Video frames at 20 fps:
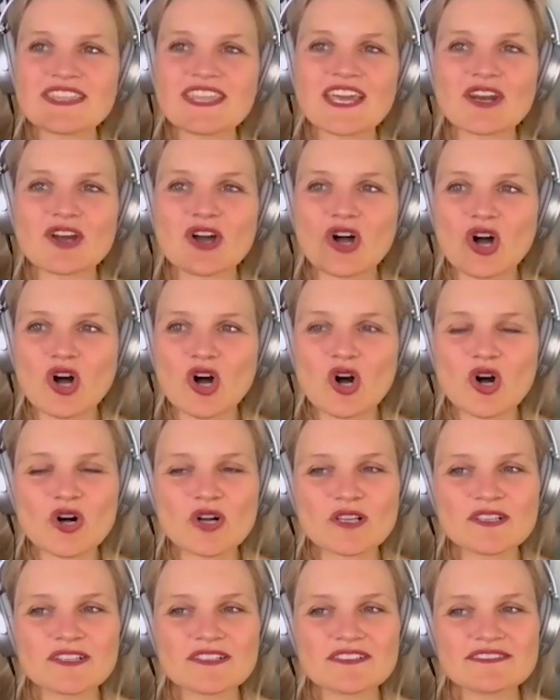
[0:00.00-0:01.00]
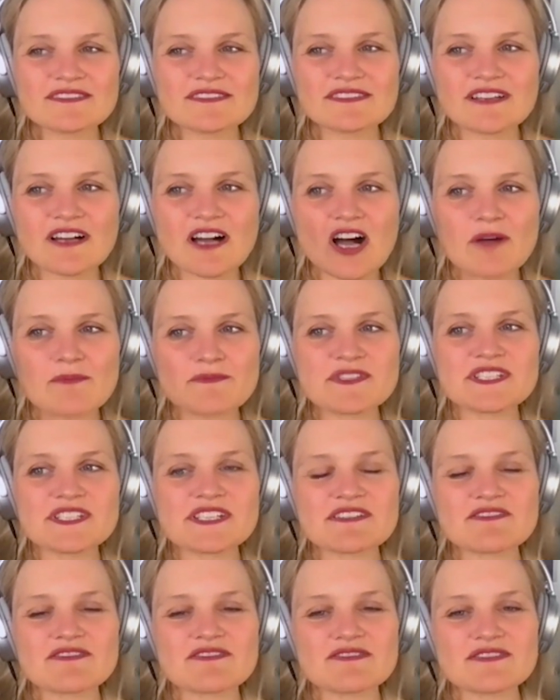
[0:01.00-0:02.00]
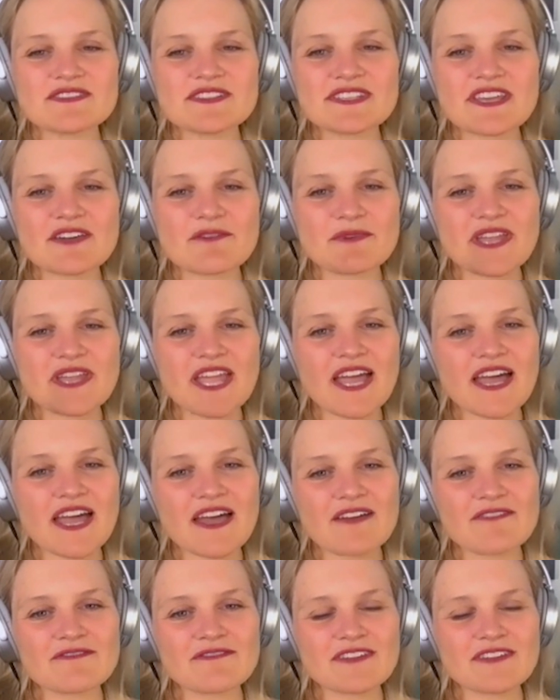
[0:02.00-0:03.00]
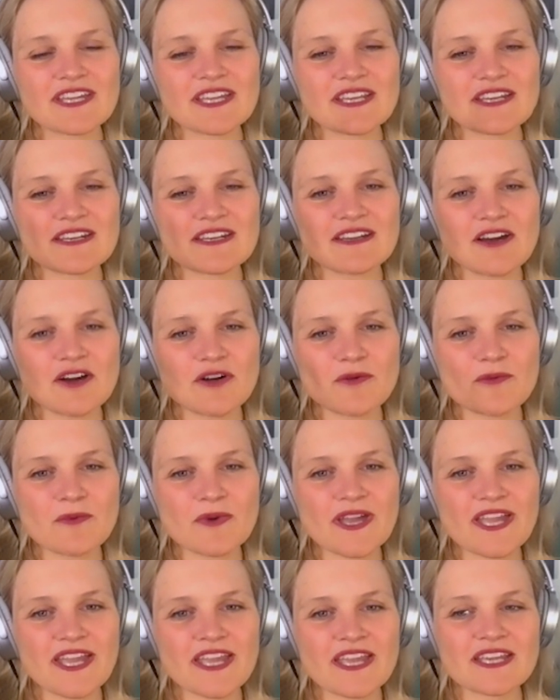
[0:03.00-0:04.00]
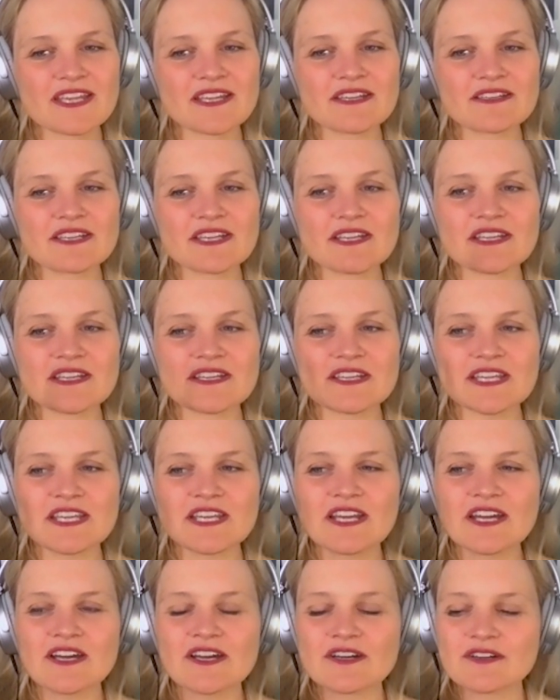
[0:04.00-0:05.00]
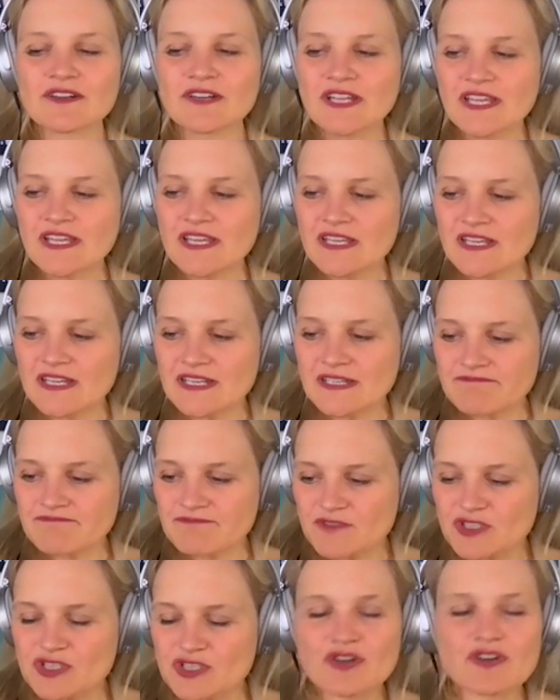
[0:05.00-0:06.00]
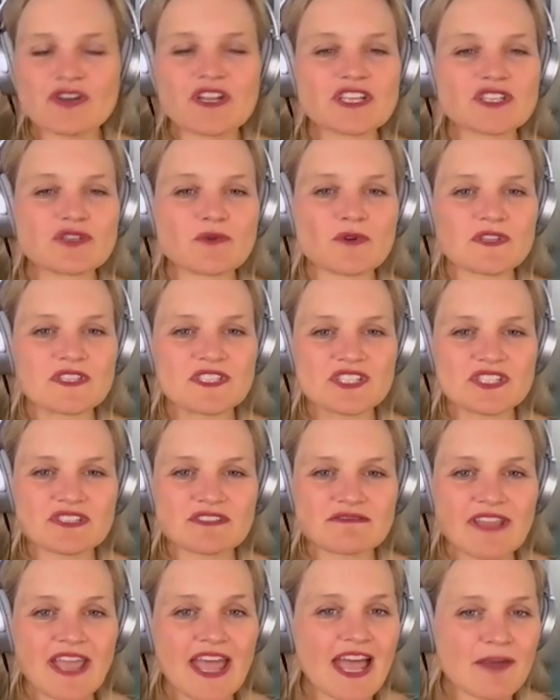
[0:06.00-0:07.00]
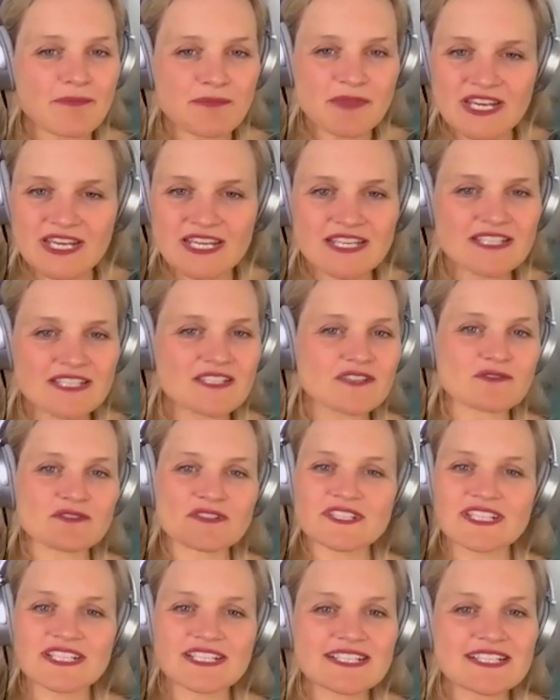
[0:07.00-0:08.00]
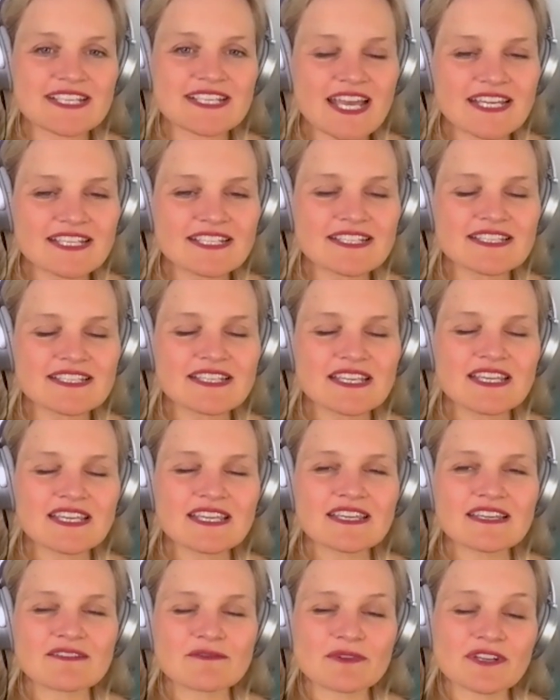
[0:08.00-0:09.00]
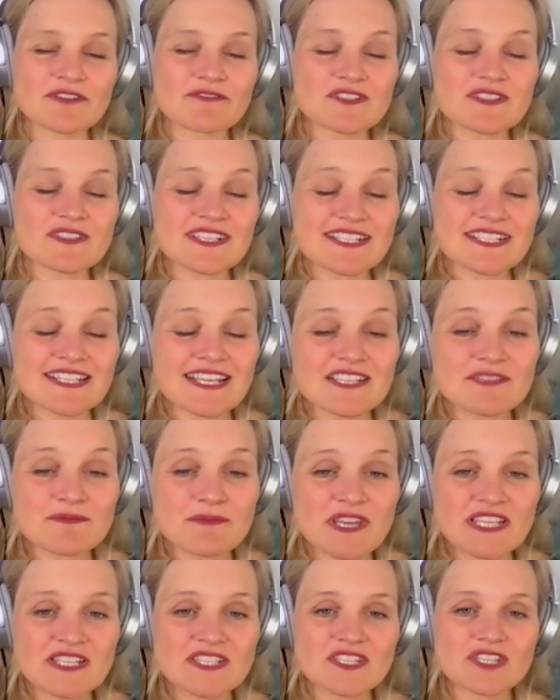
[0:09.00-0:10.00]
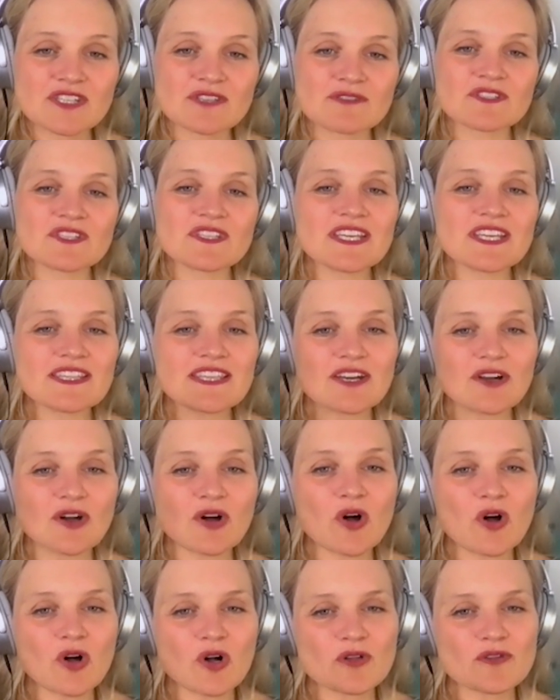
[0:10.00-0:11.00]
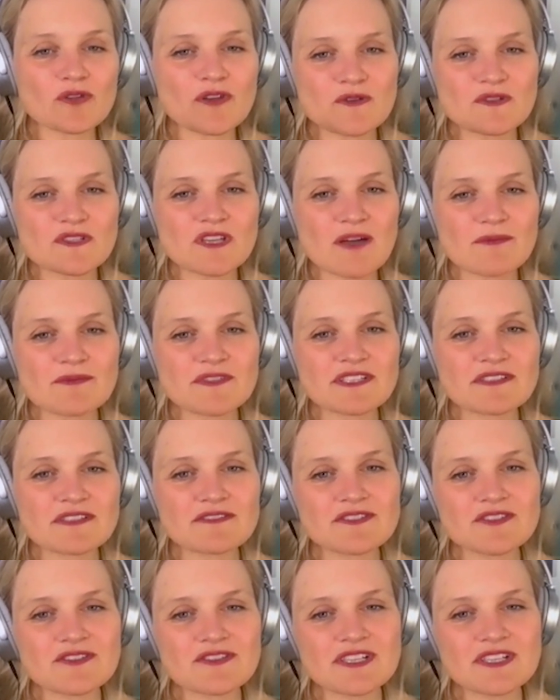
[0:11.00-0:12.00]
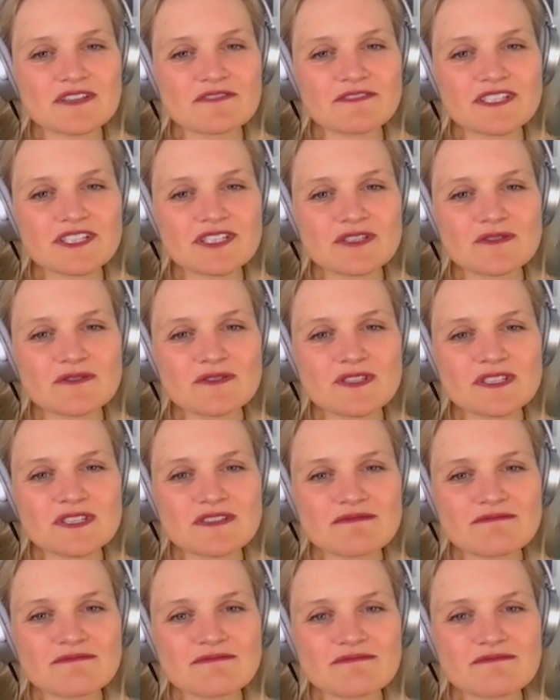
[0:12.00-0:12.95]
that all obstacles that we have in our way, in our journey towards happiness or success, whatever success means to you, do you think that all those obstacles are self induced?